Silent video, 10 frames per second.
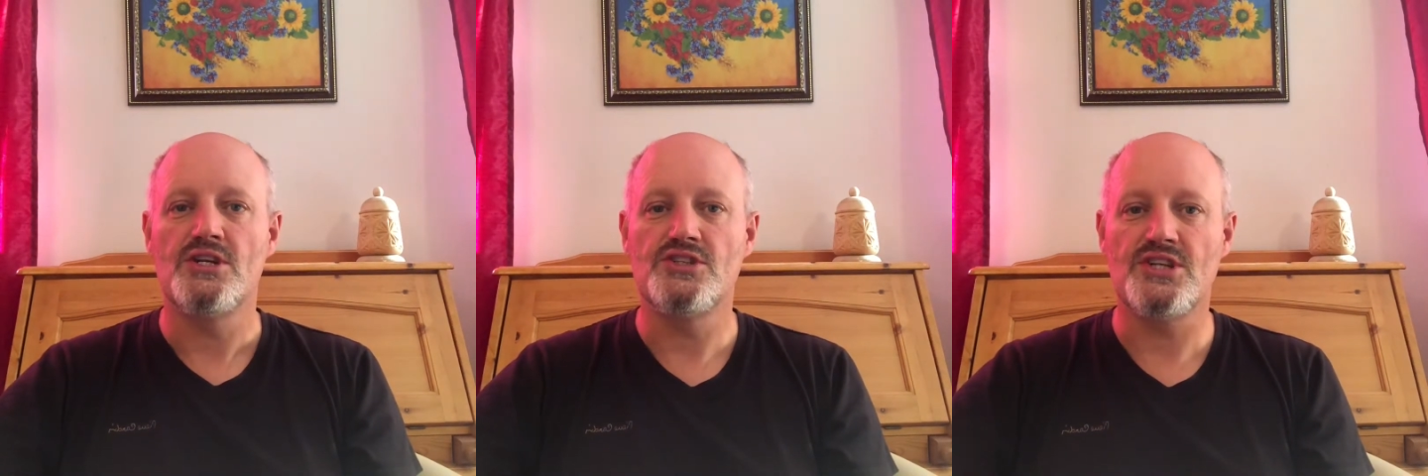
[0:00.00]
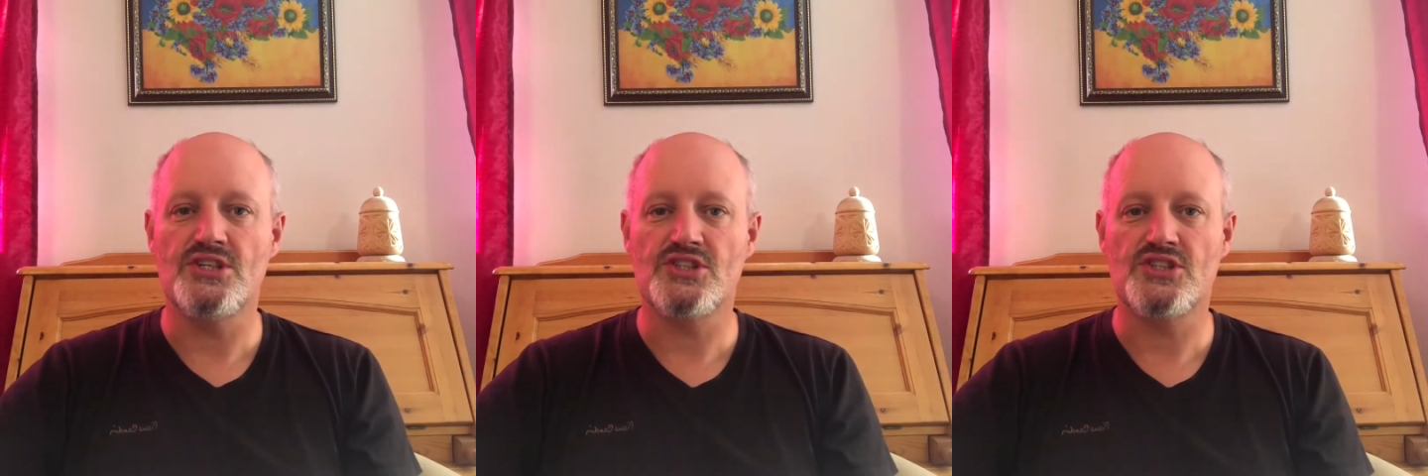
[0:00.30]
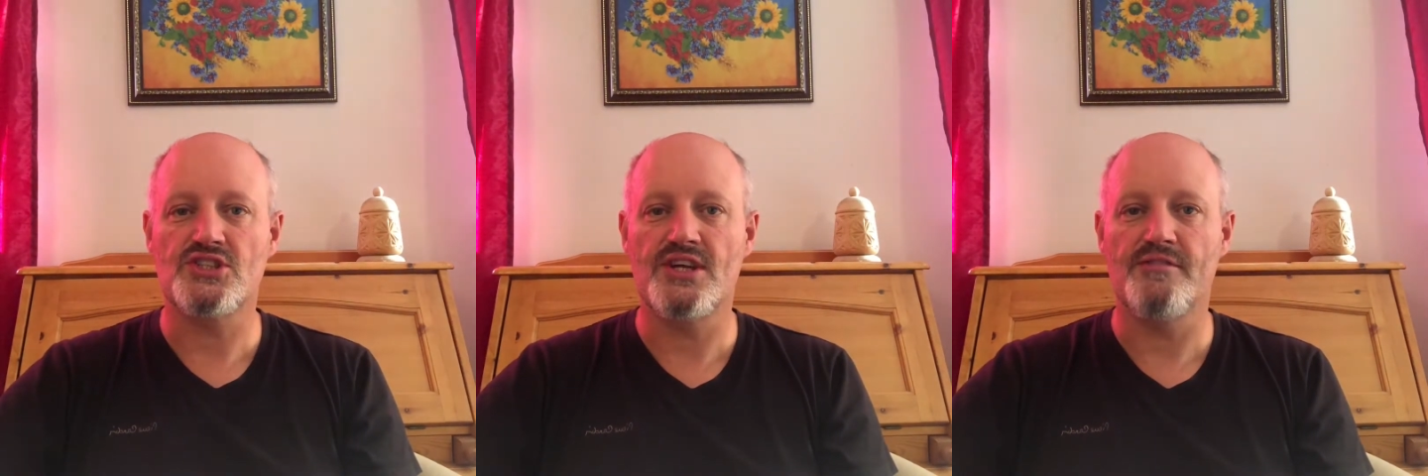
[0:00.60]
Jesus
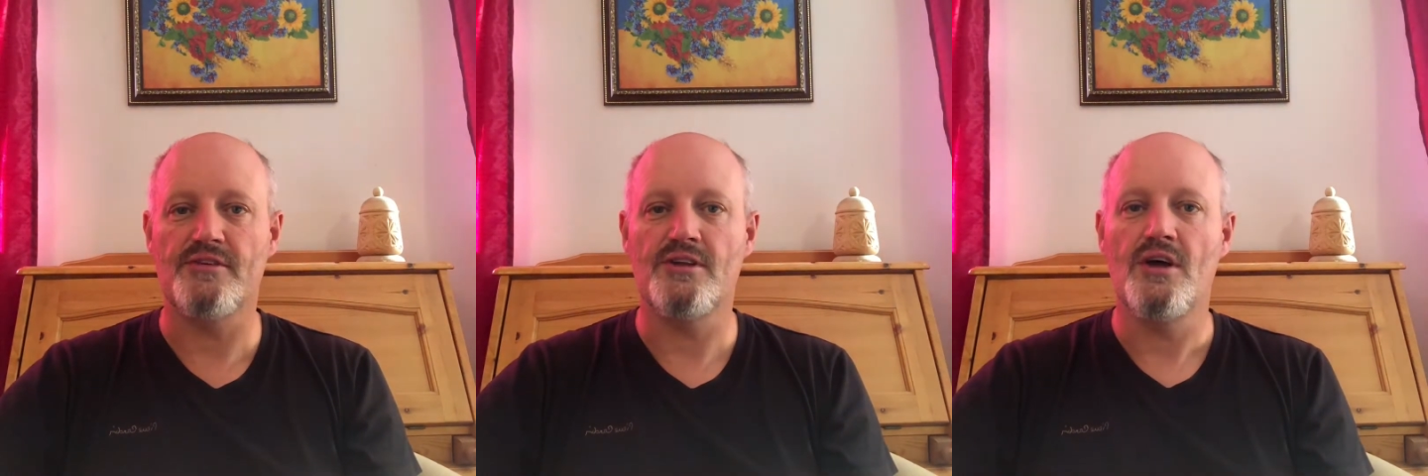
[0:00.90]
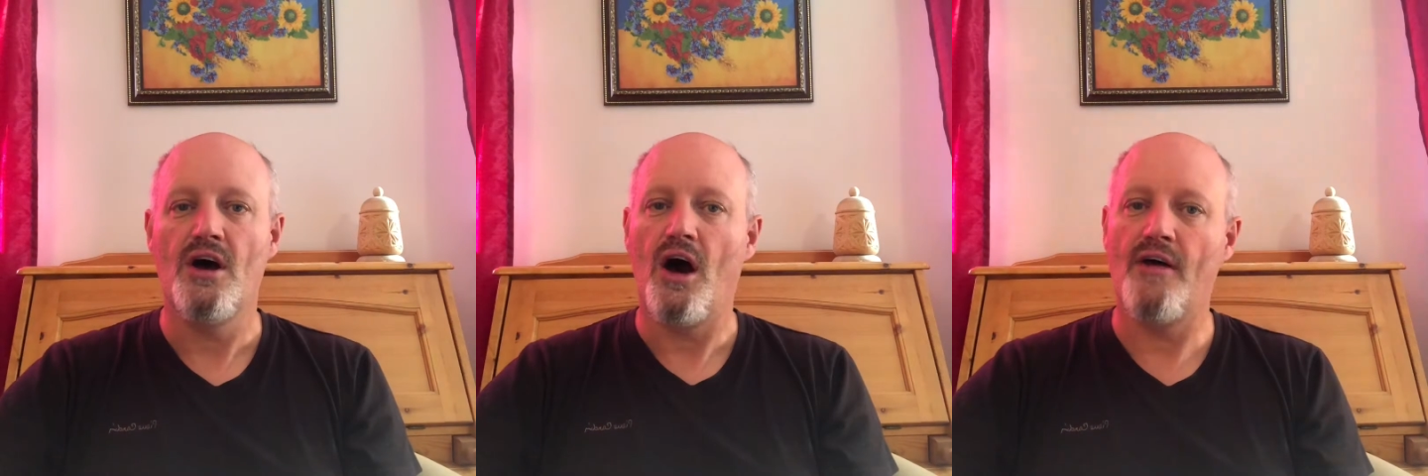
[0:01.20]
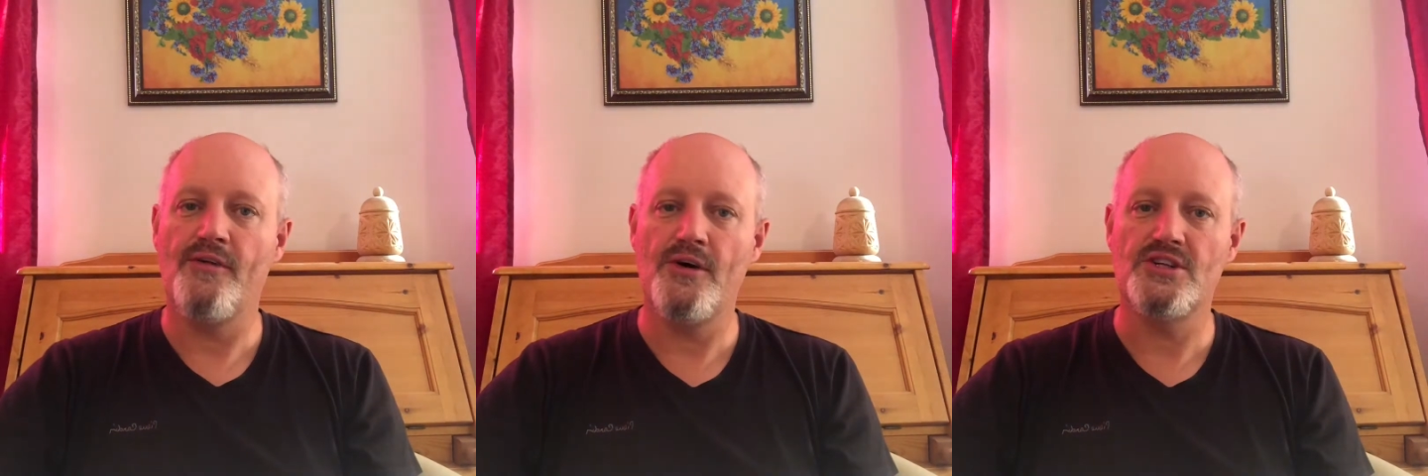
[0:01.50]
has given.
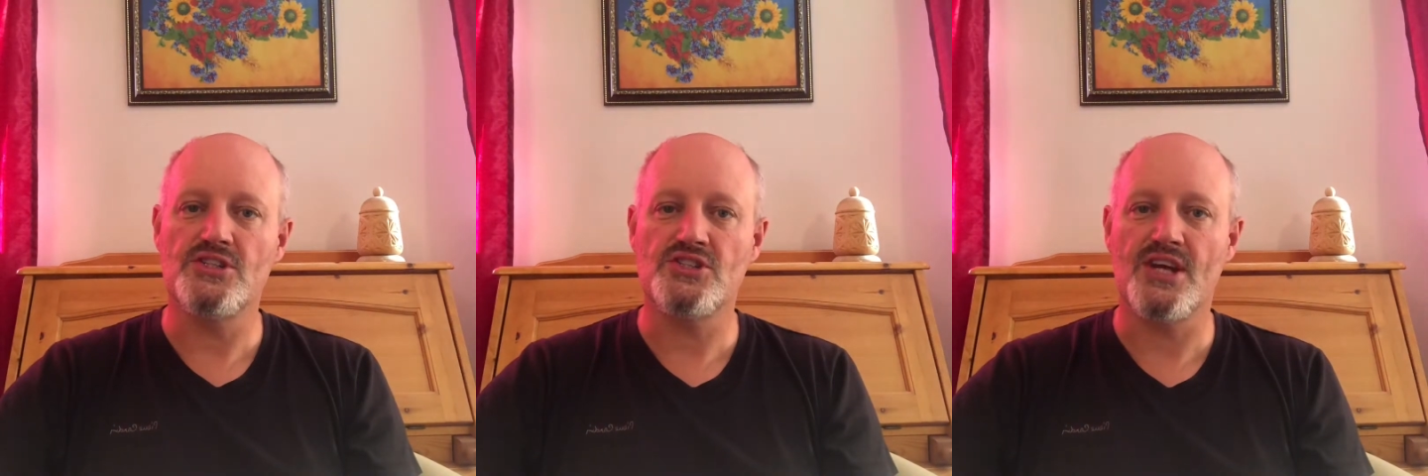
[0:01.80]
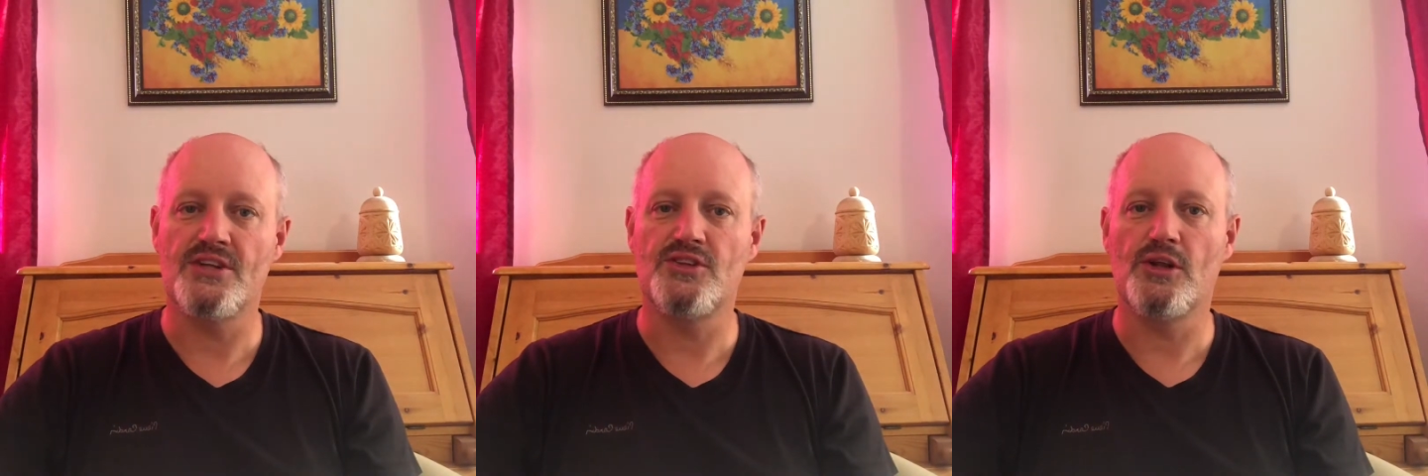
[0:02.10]
I've heard it said,